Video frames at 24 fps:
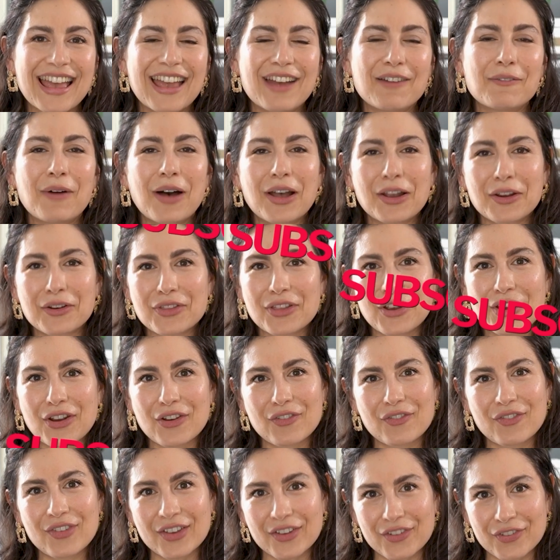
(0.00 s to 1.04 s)
And while you're there,
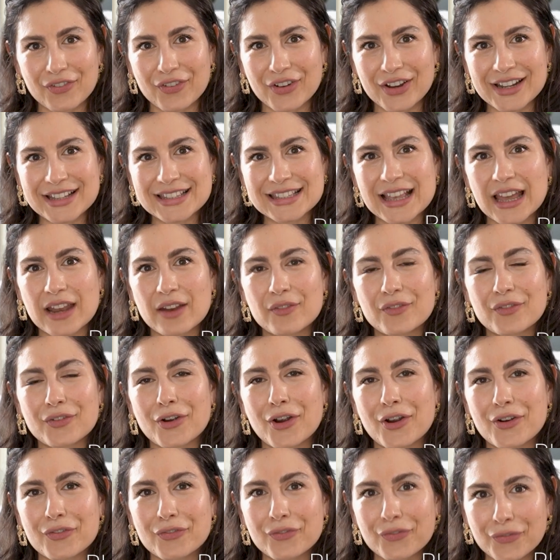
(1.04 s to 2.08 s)
feel free to sign up for
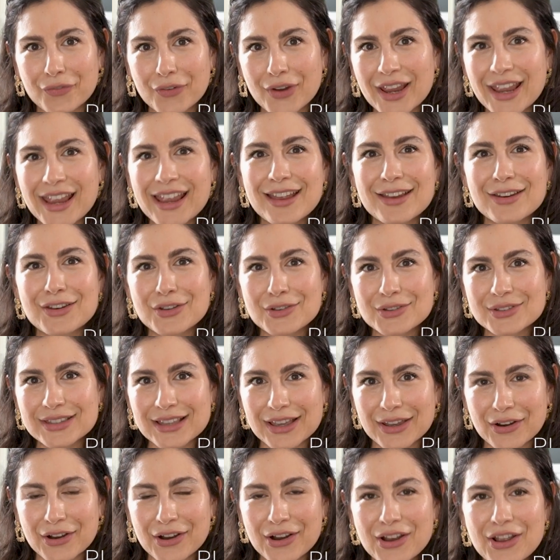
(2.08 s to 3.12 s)
our free
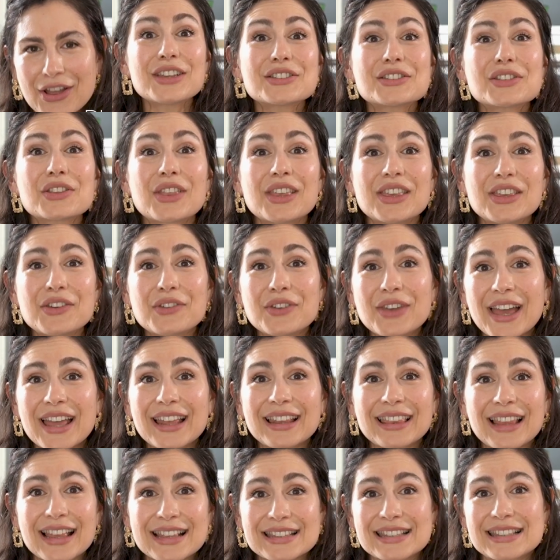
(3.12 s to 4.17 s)
newsletter so that you get
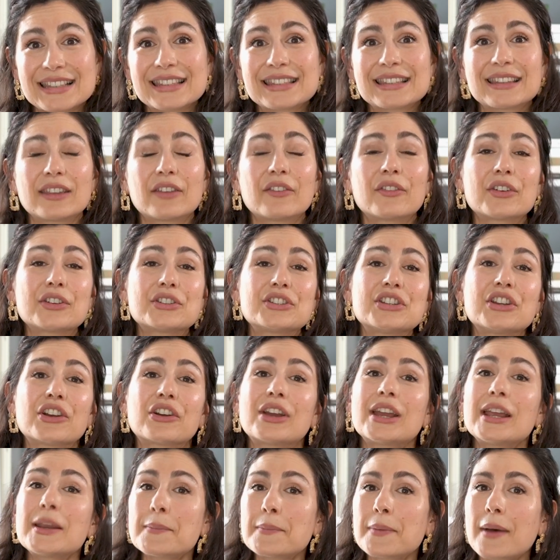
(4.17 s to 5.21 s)
lessons delivered to your
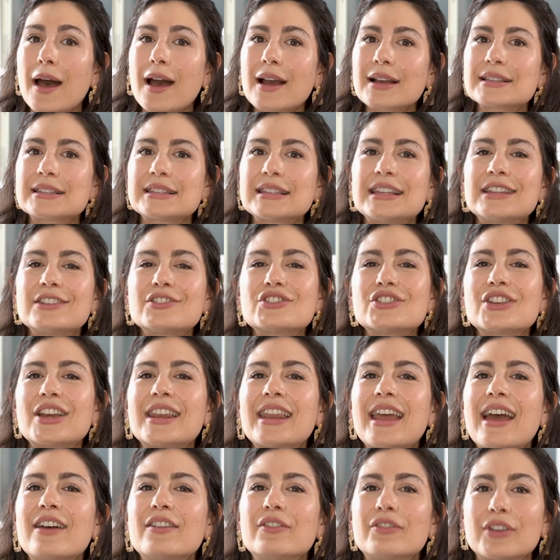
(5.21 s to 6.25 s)
inbox each and
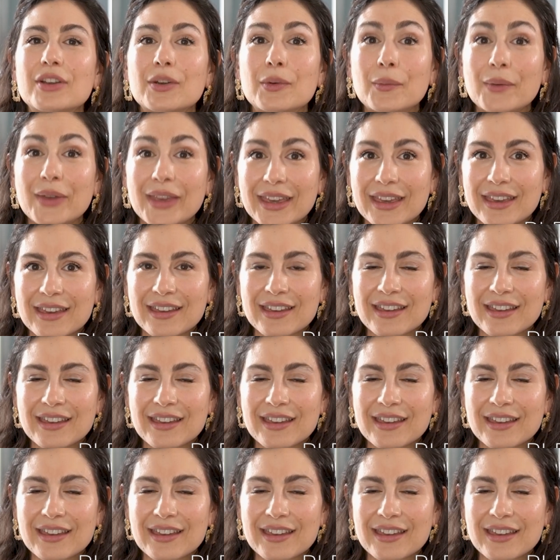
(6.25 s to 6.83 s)
every week.